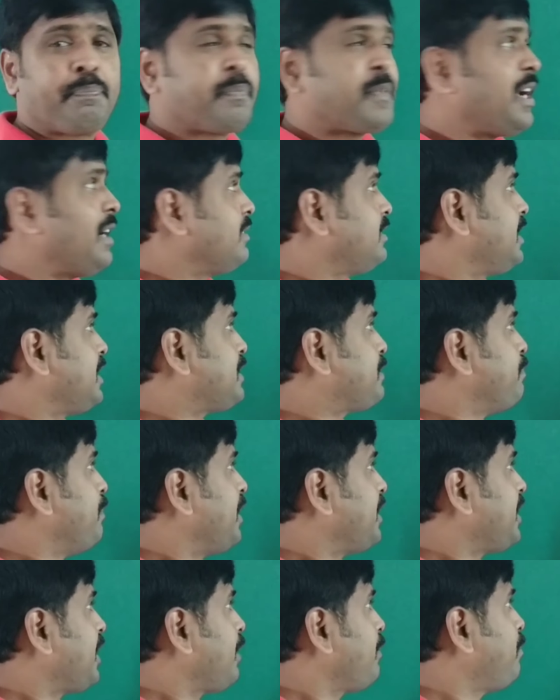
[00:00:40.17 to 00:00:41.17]
This
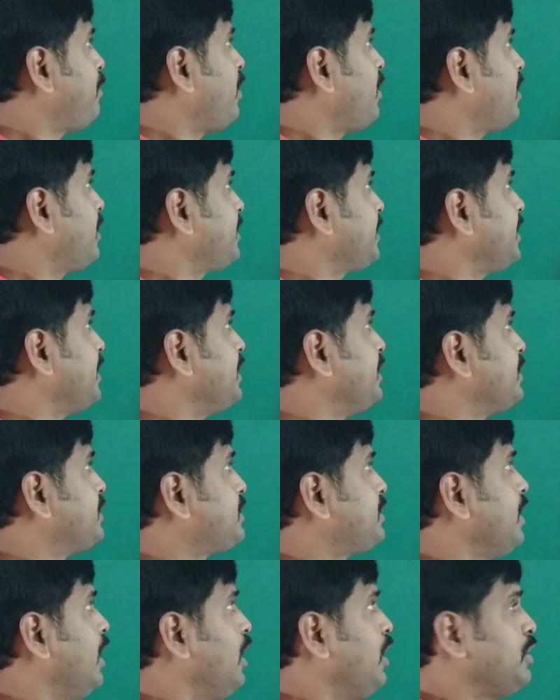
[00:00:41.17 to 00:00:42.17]
metal bar
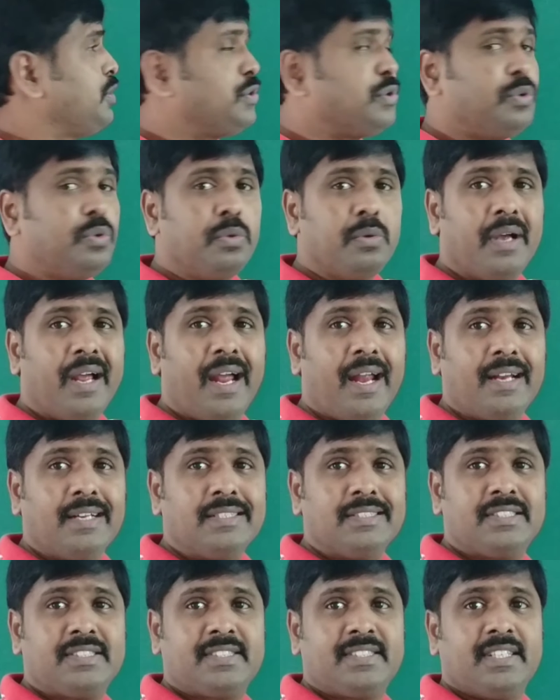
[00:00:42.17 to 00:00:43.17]
is two
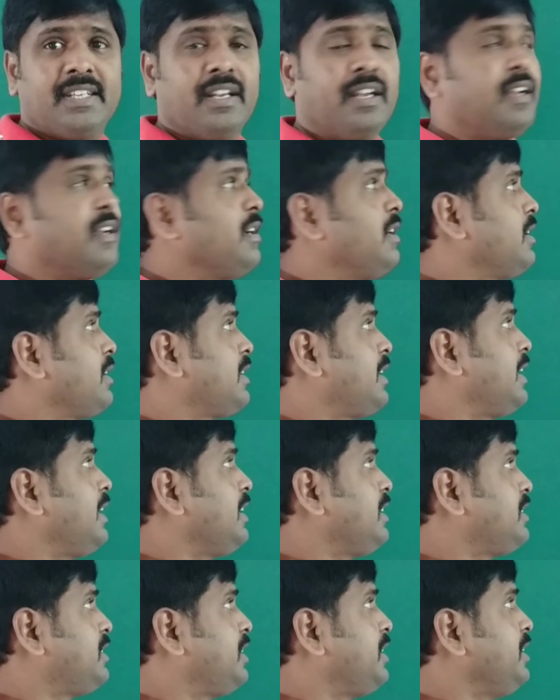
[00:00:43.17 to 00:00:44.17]
ends
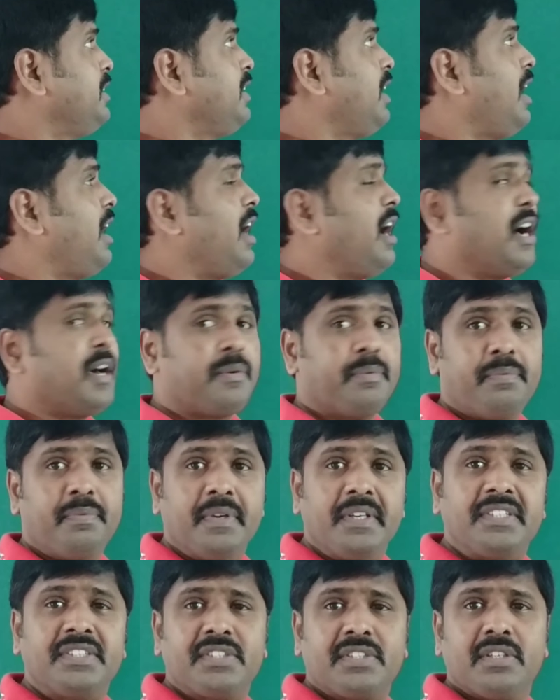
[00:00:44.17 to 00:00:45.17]
connecting are
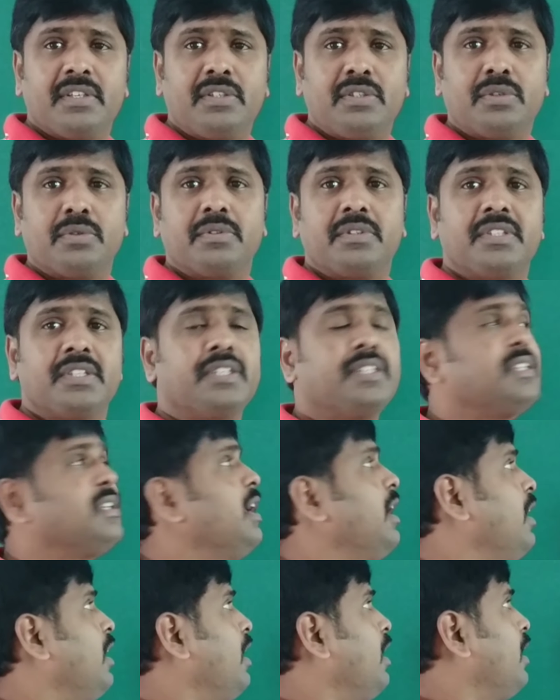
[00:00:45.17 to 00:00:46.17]
fixed to the
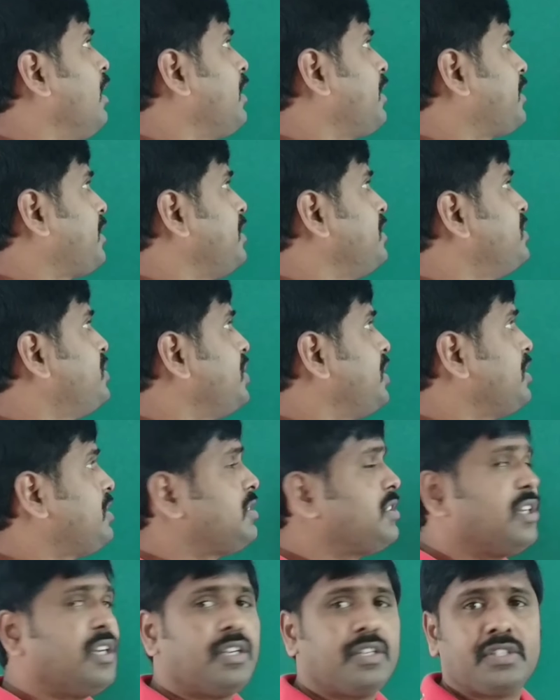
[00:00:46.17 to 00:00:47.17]

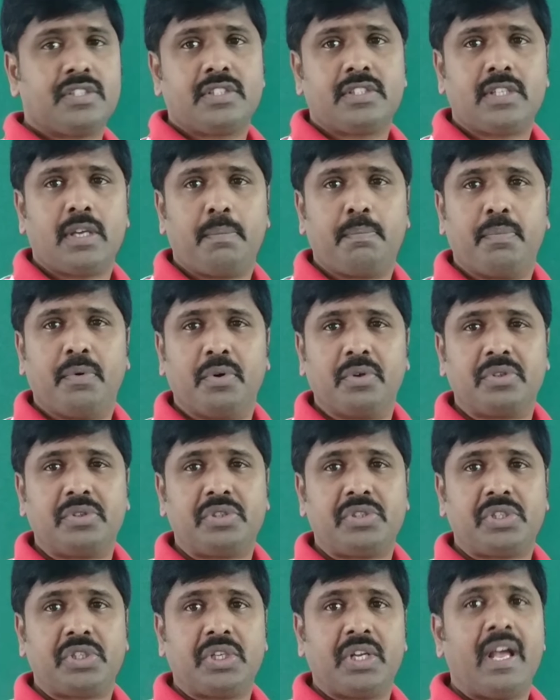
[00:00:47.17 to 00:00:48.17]
rigid
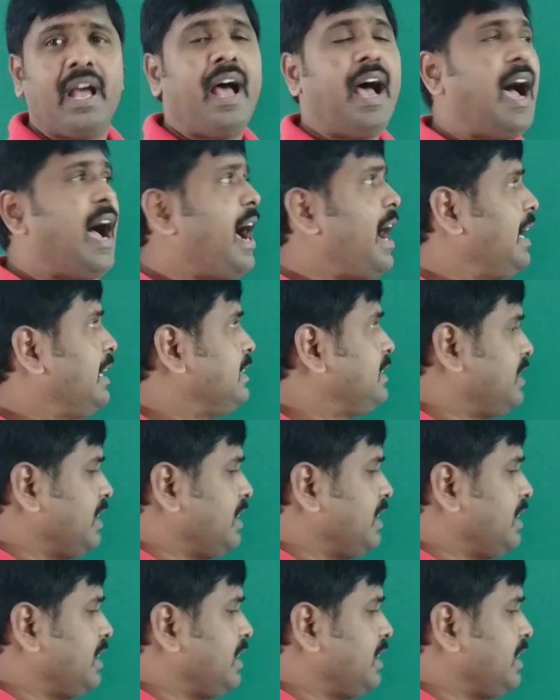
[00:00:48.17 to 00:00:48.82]
support and